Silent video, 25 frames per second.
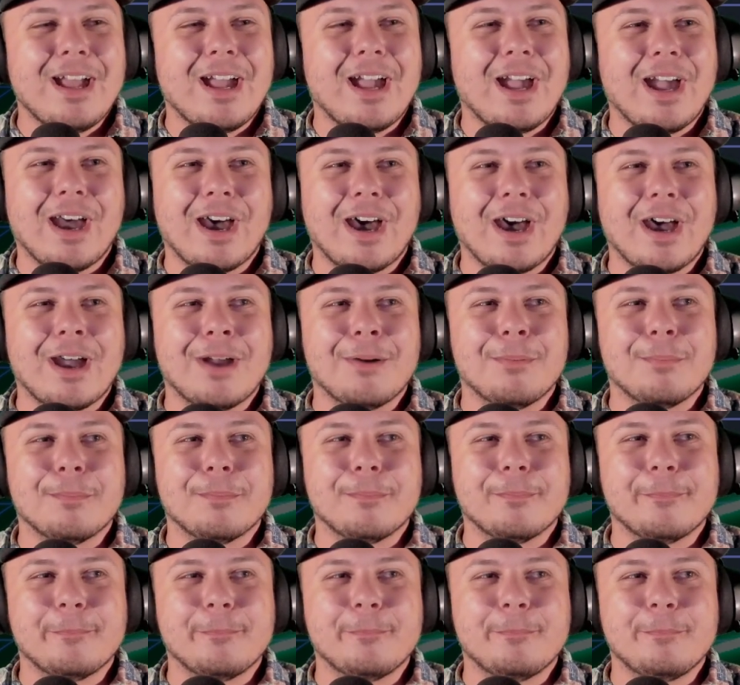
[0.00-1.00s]

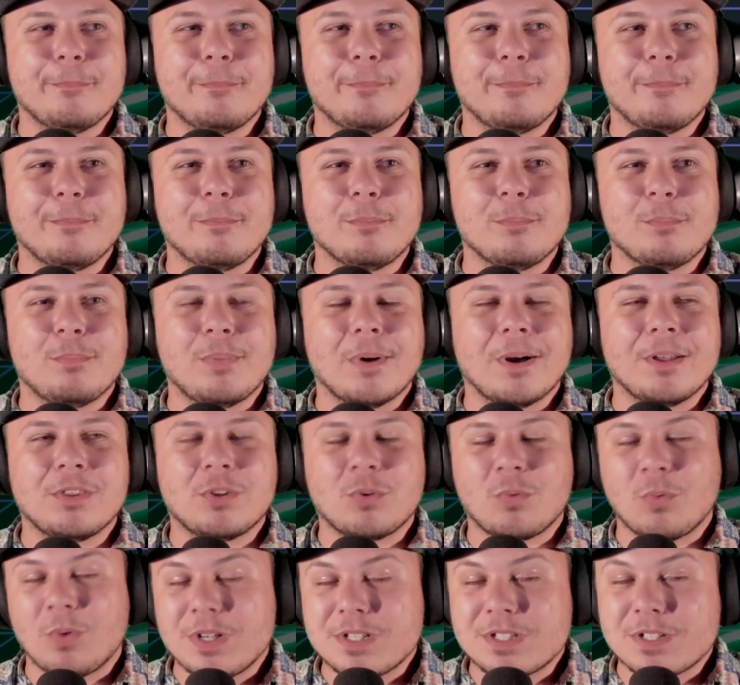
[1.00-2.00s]
But the
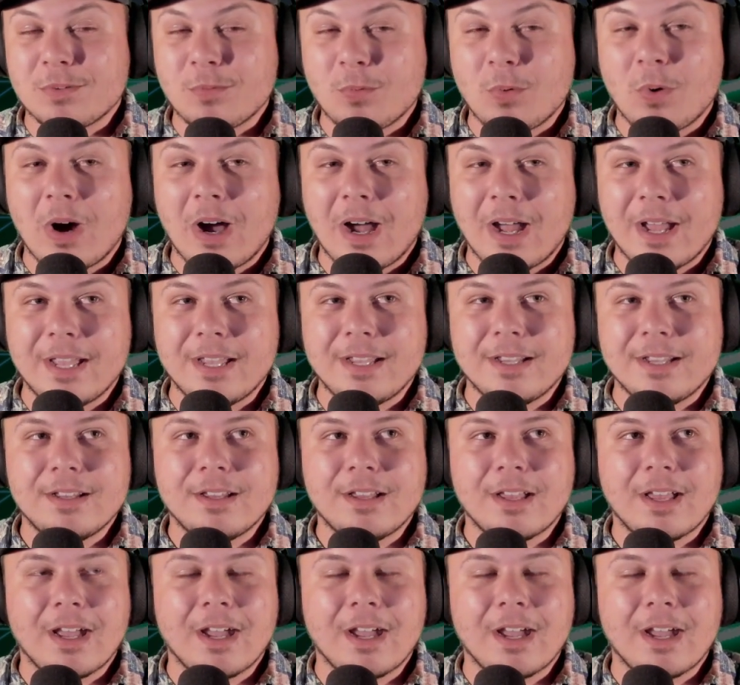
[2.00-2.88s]
reason why